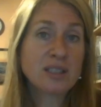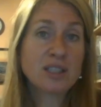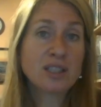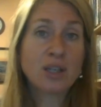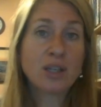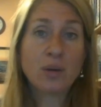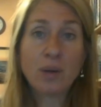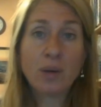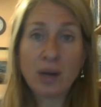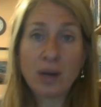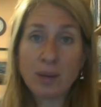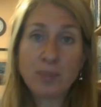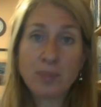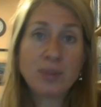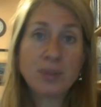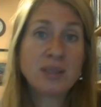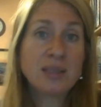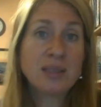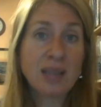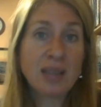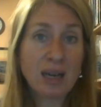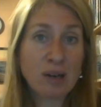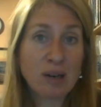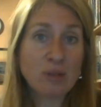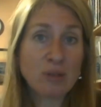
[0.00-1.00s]
go up and
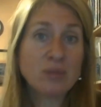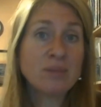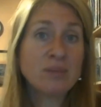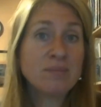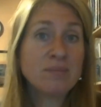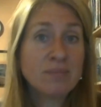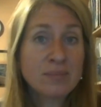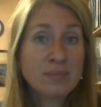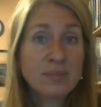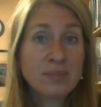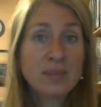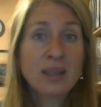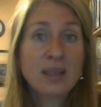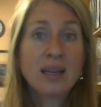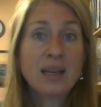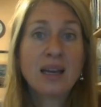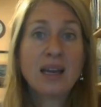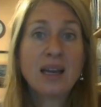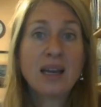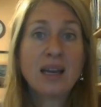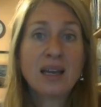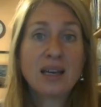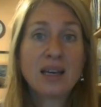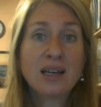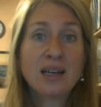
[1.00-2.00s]
down,
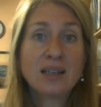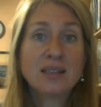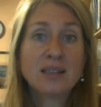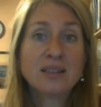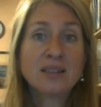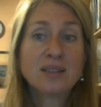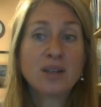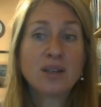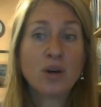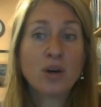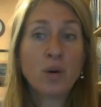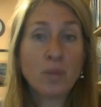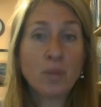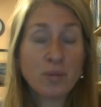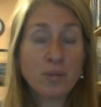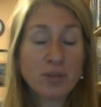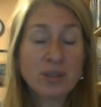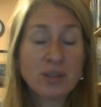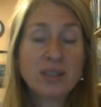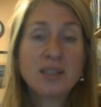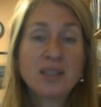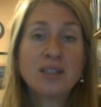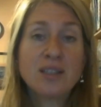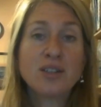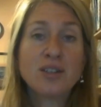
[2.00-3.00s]
and
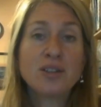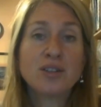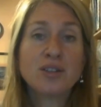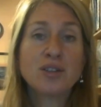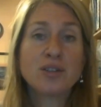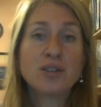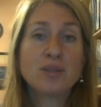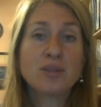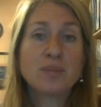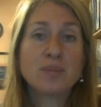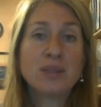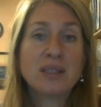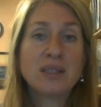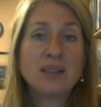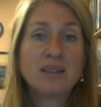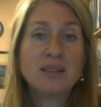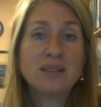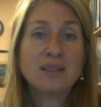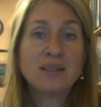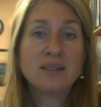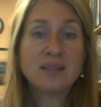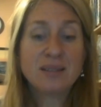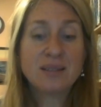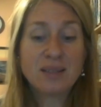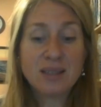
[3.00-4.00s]
hopefully you'll be
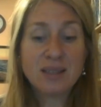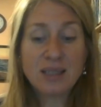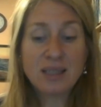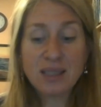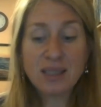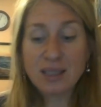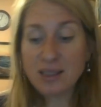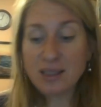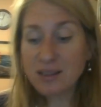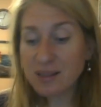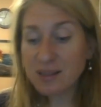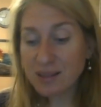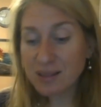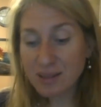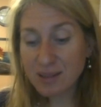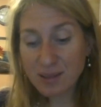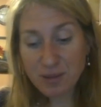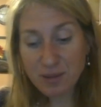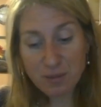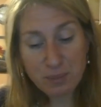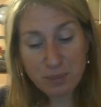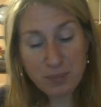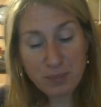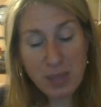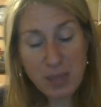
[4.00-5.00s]

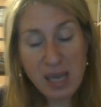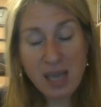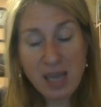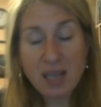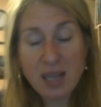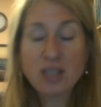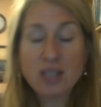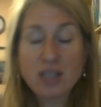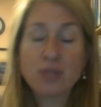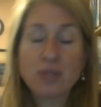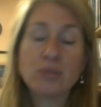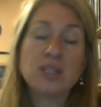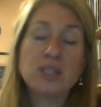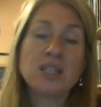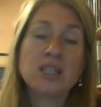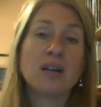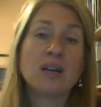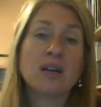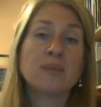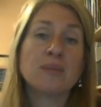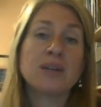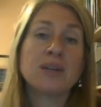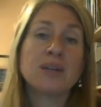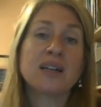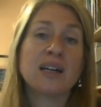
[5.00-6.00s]
paying into
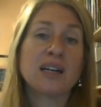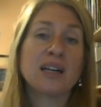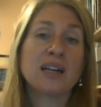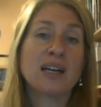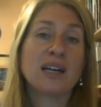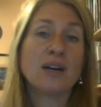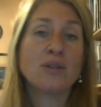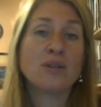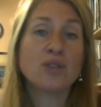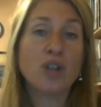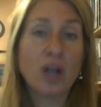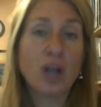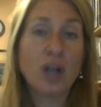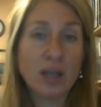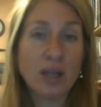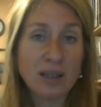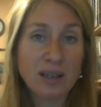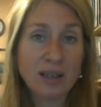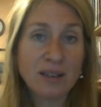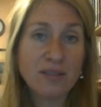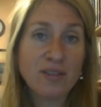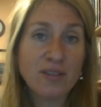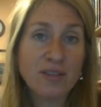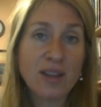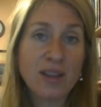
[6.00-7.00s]
retirement account long
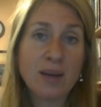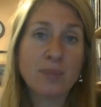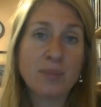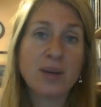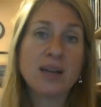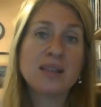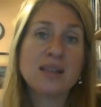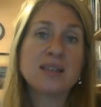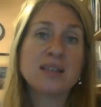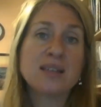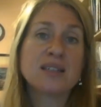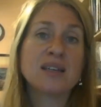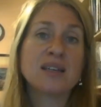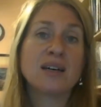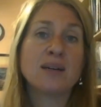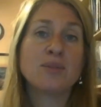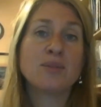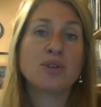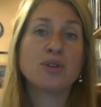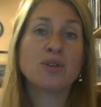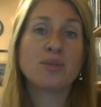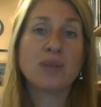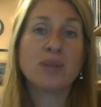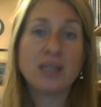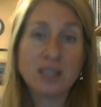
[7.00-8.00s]
enough that by the time
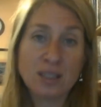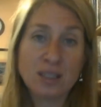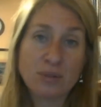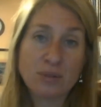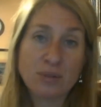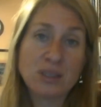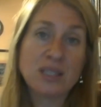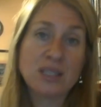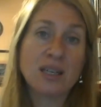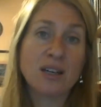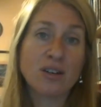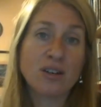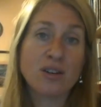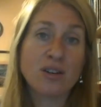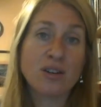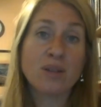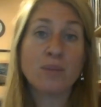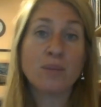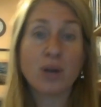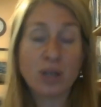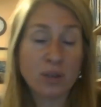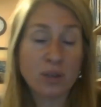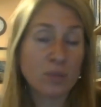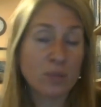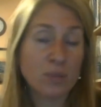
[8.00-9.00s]
you're ready to retire, the
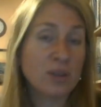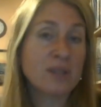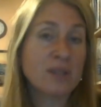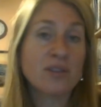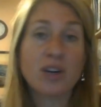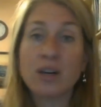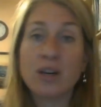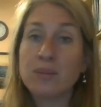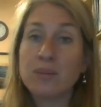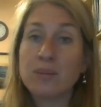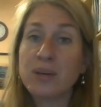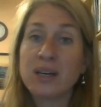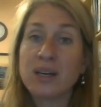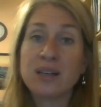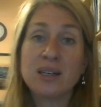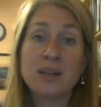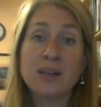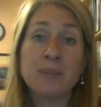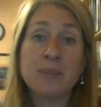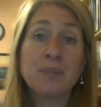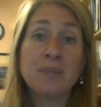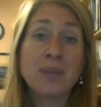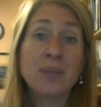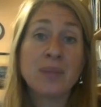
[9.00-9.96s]
market will have gone back up.